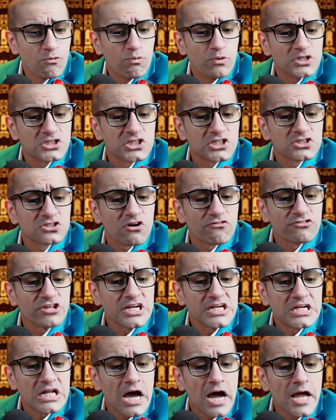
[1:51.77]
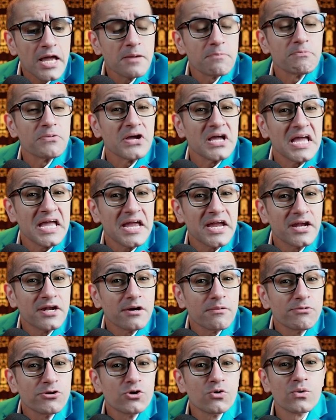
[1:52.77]
which is of the type
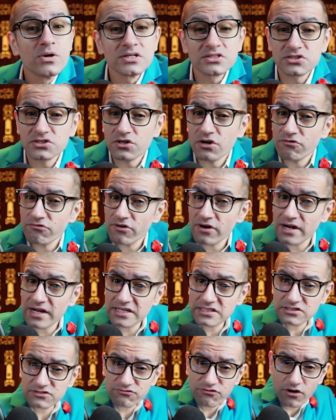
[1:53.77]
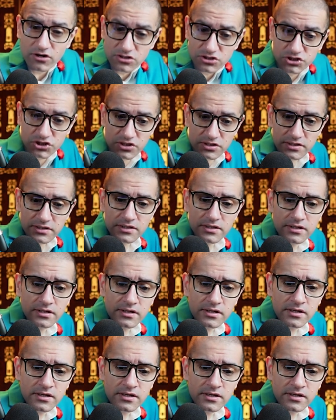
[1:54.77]
AWS serverless function.